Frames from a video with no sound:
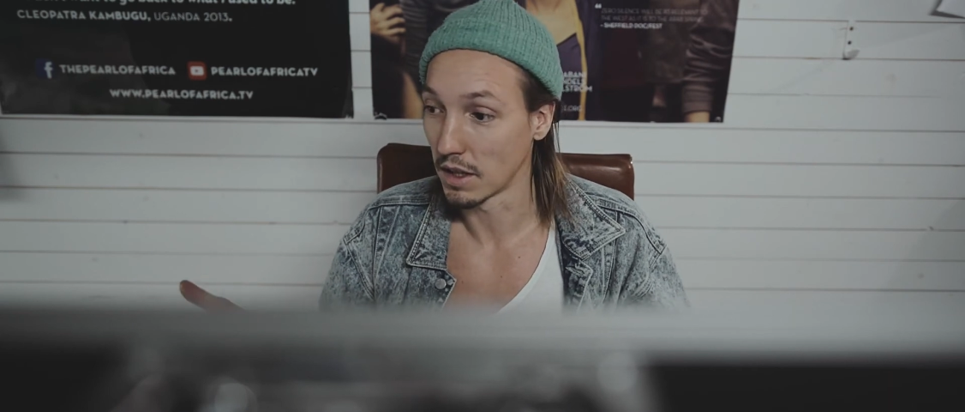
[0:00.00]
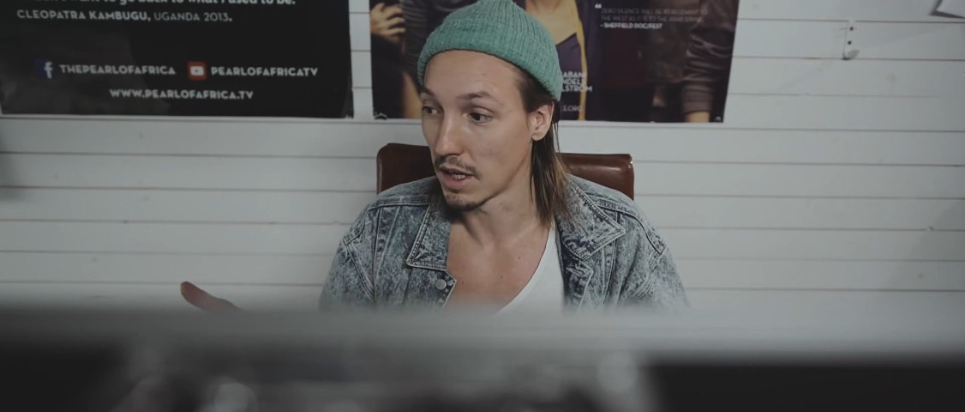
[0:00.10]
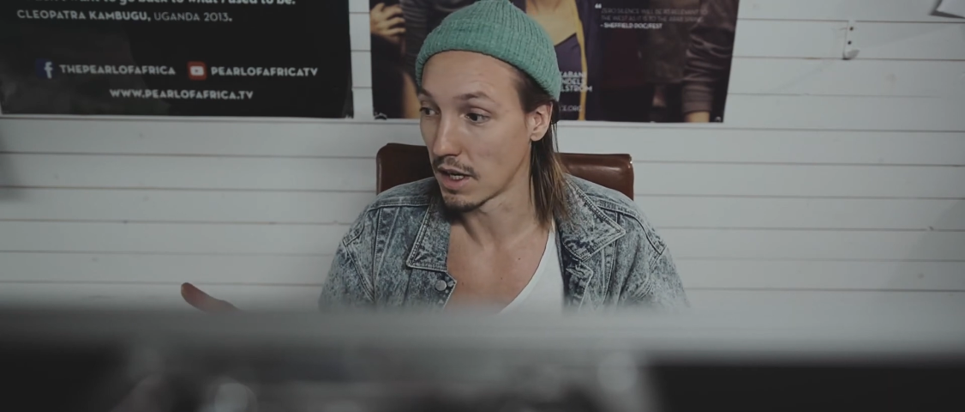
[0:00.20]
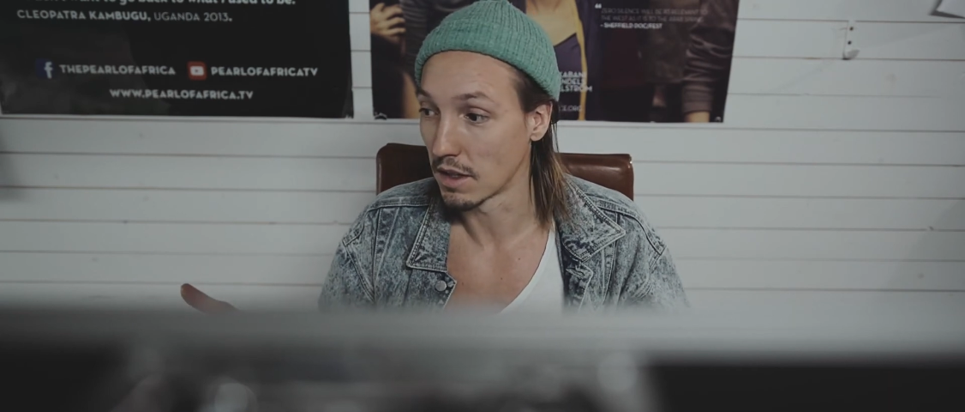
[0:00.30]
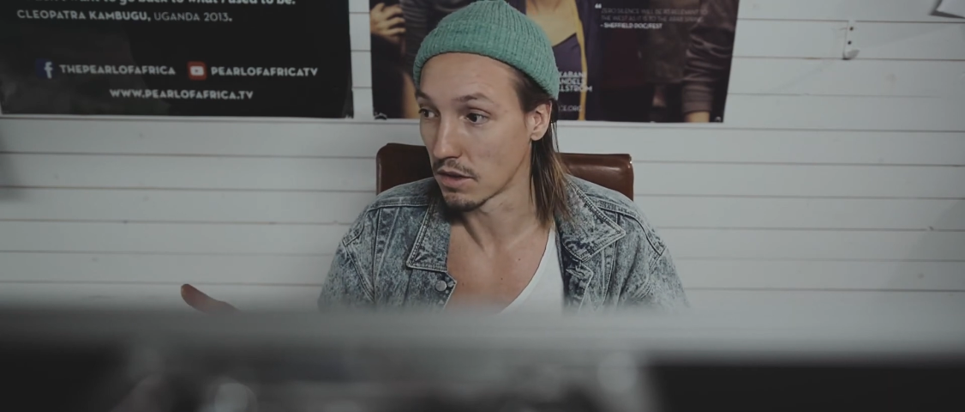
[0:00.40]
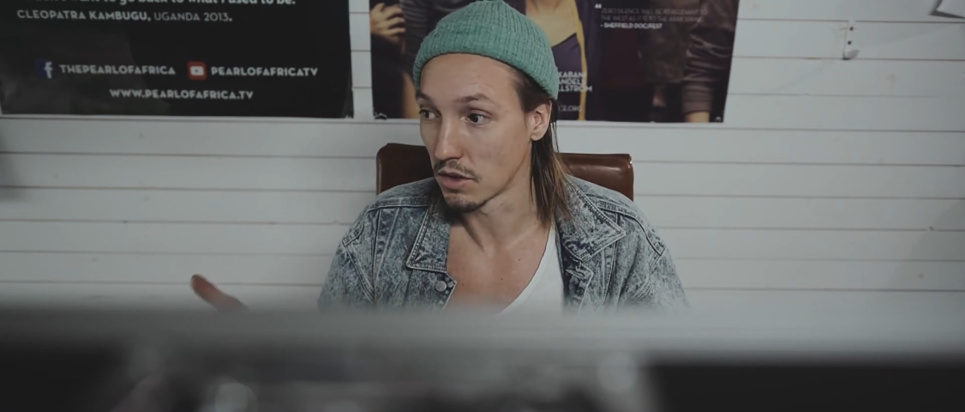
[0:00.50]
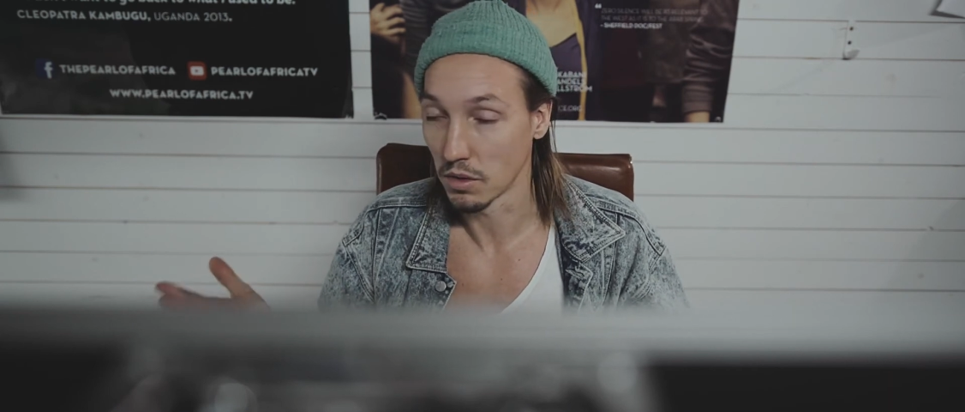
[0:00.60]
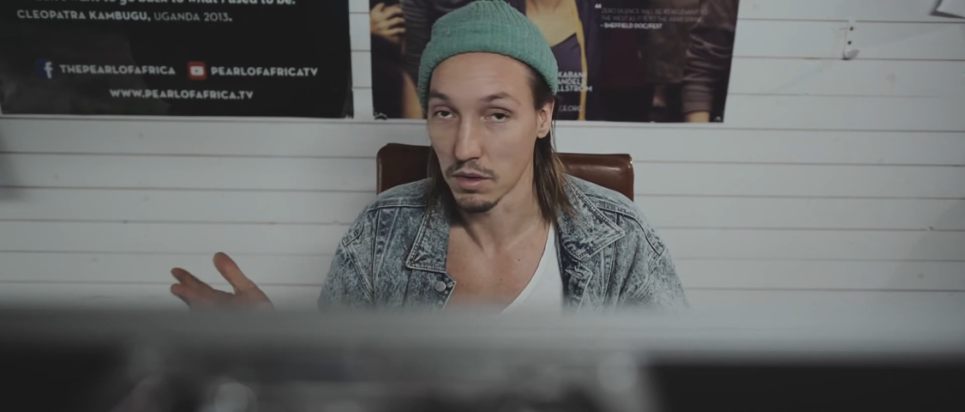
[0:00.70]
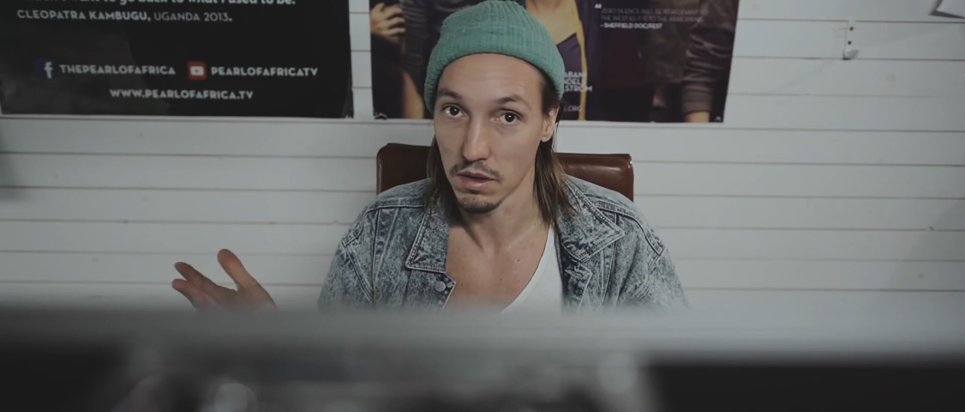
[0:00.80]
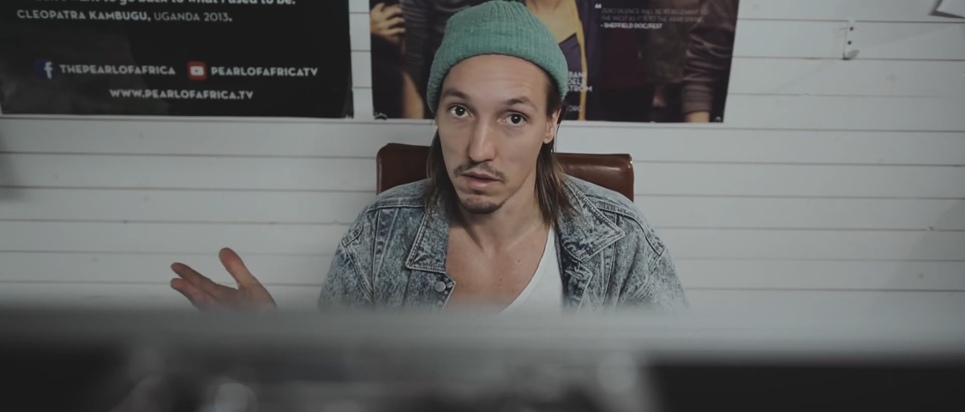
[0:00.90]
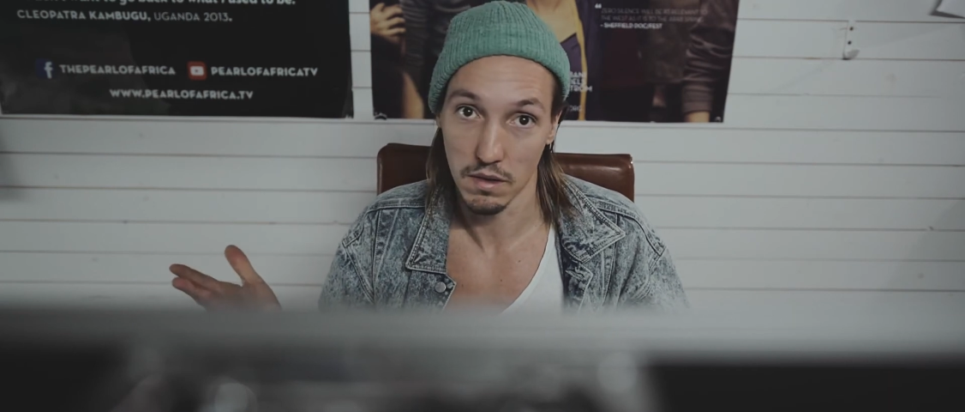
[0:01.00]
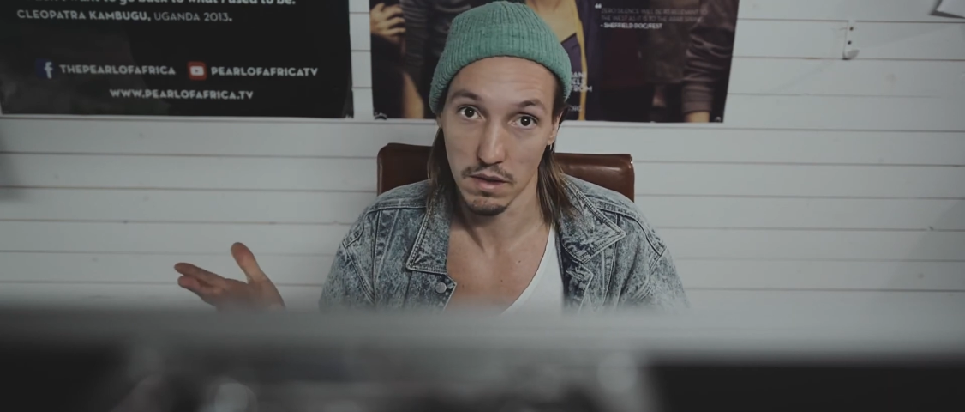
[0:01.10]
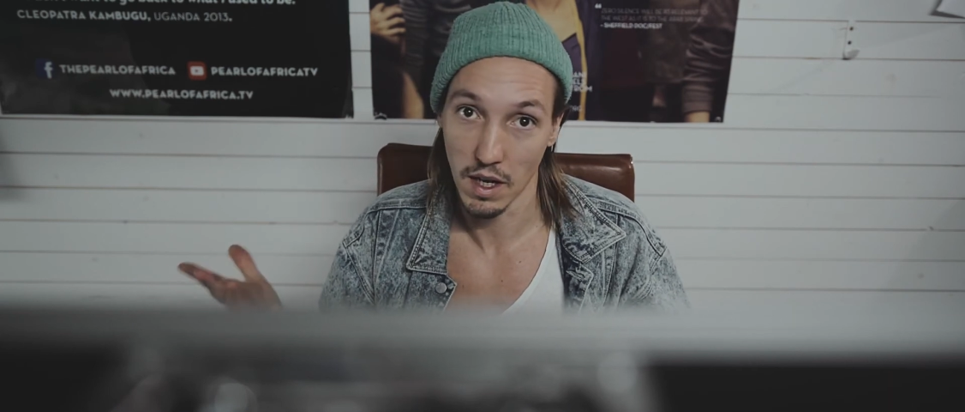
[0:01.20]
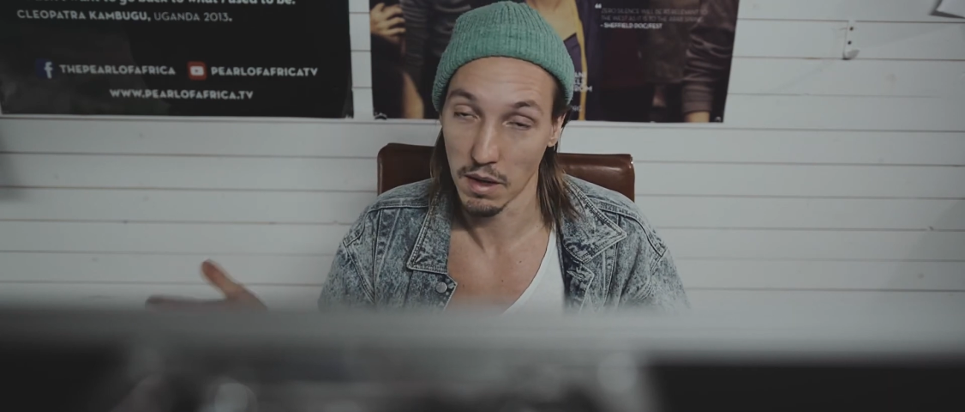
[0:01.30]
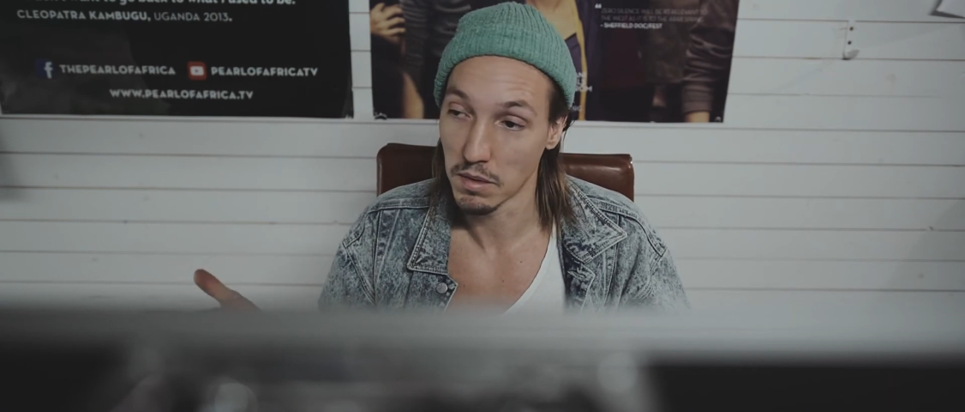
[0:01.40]
that has a short
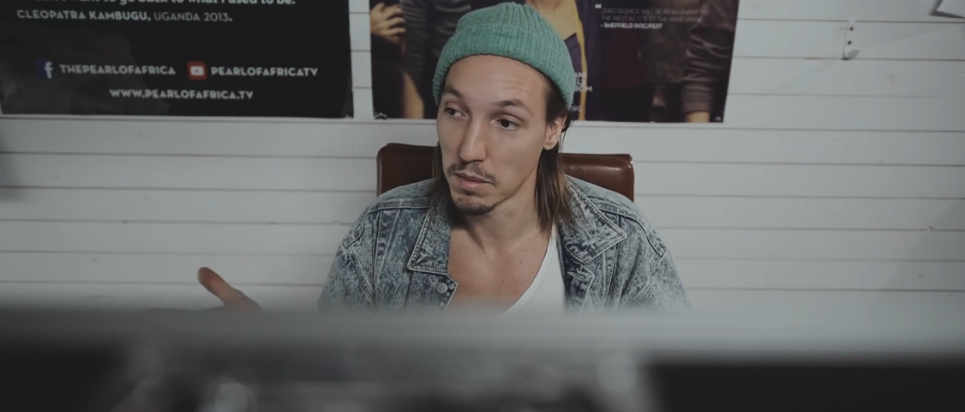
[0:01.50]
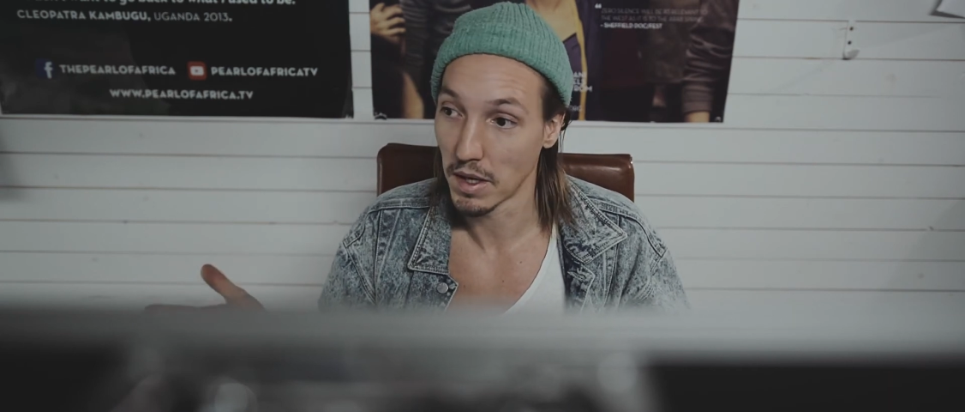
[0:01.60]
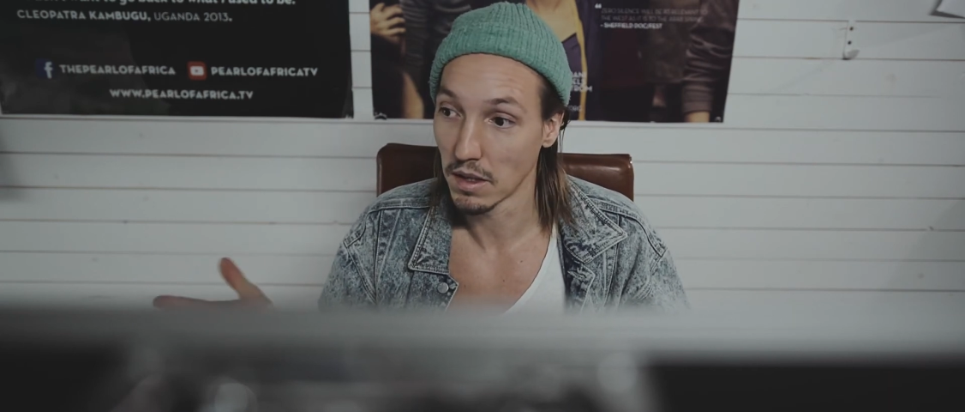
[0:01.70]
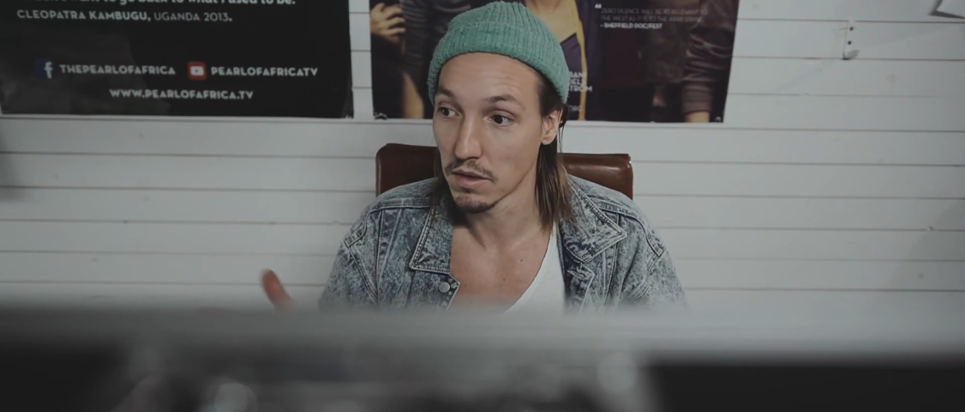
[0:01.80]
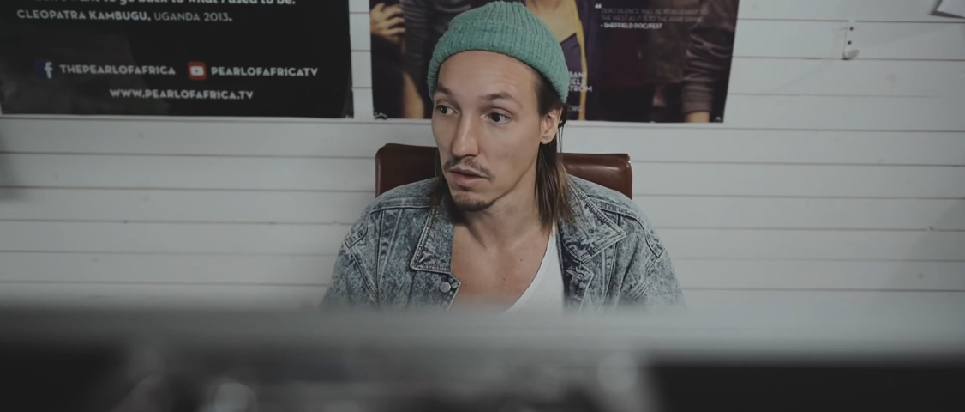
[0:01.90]
time span.